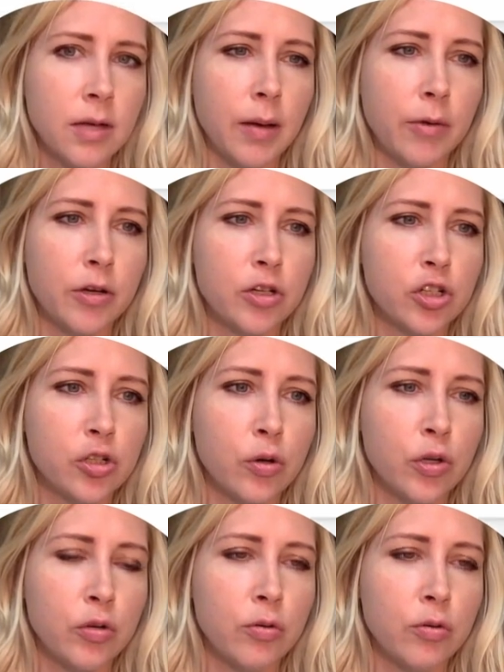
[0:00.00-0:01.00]
I'm going to show
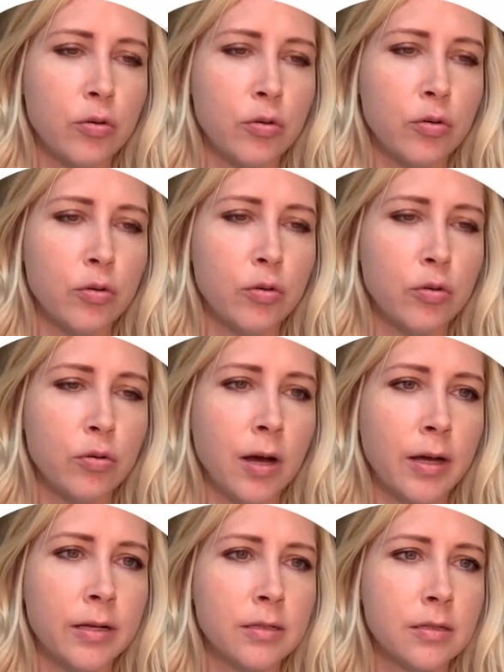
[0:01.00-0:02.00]
you
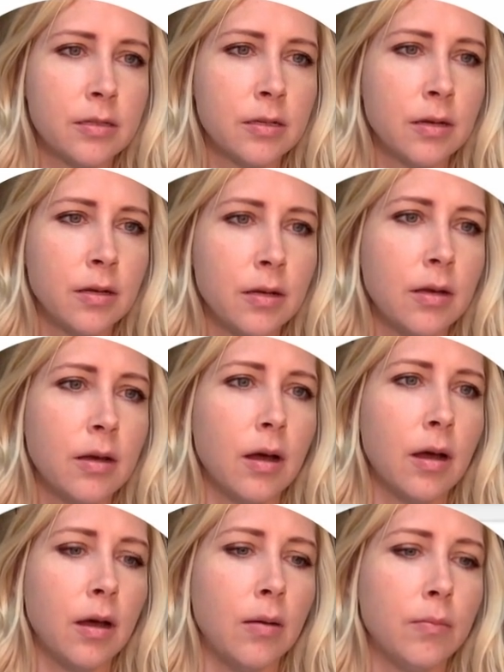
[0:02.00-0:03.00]
guys
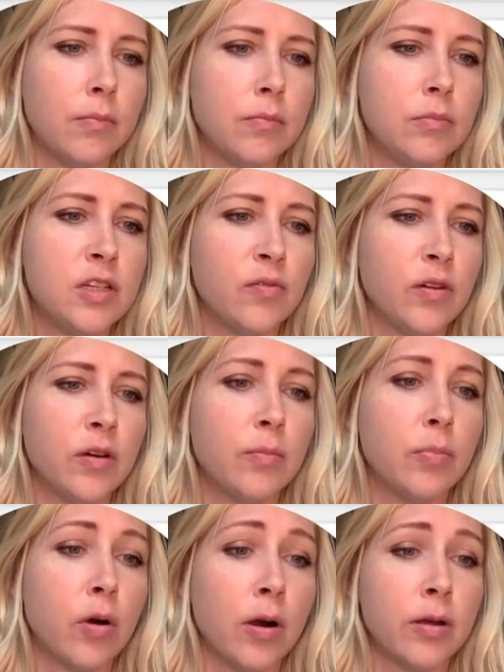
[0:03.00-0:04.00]
different
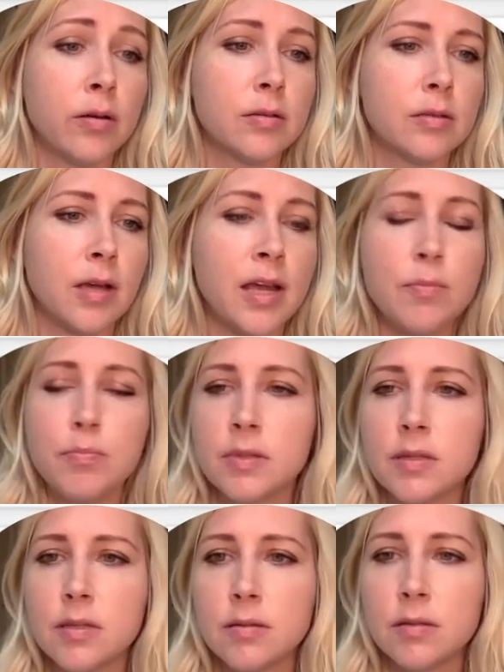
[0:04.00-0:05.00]
products
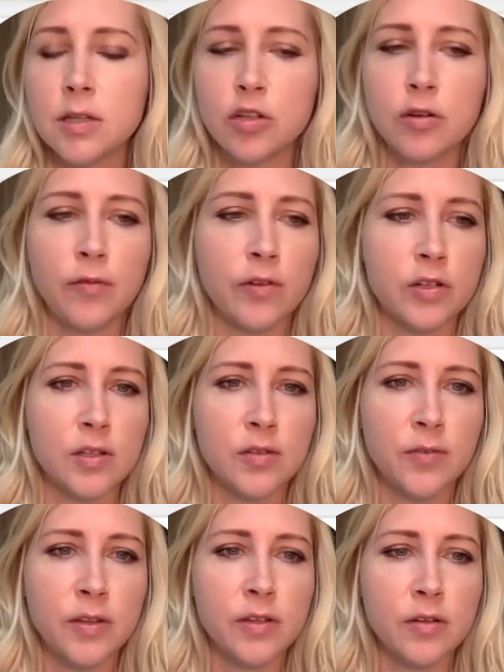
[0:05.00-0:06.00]
types, digital versus
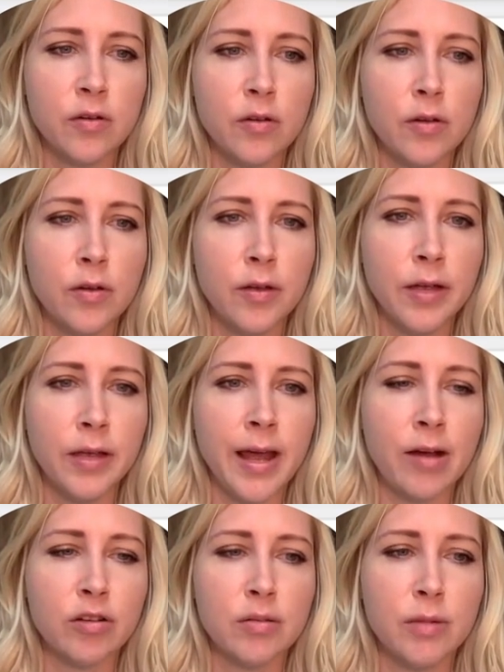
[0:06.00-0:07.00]
physical, and
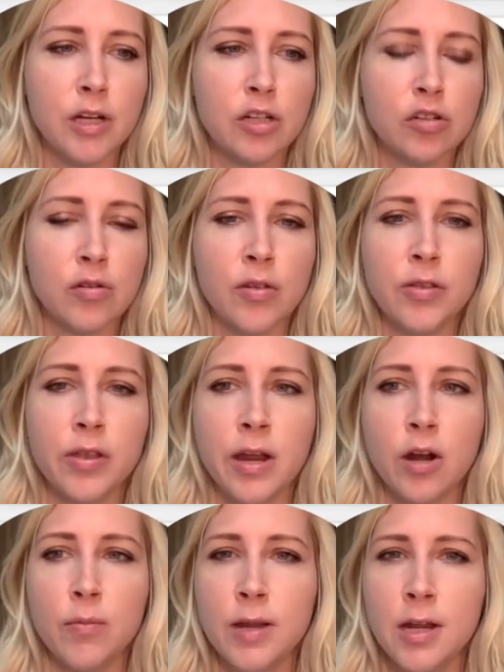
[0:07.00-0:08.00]
how to make sure that they
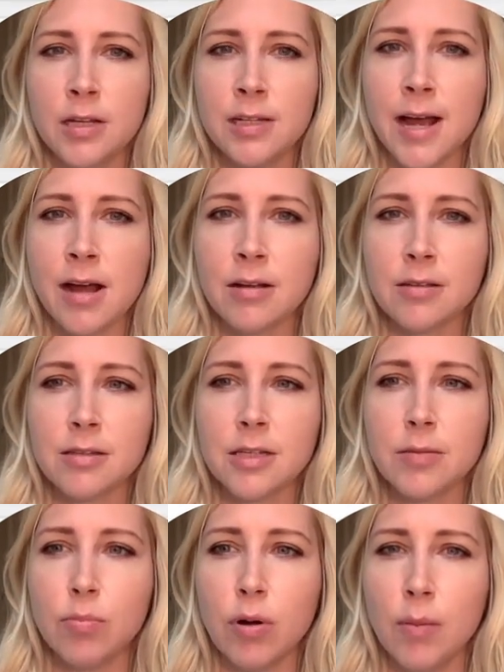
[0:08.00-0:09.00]
are being
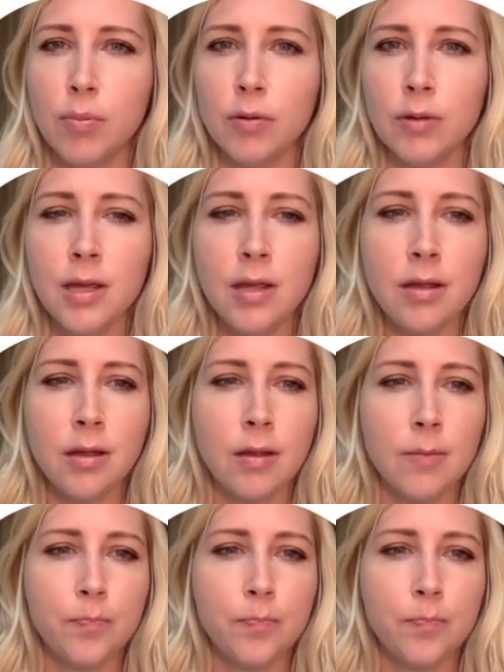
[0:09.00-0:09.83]
taxed properly.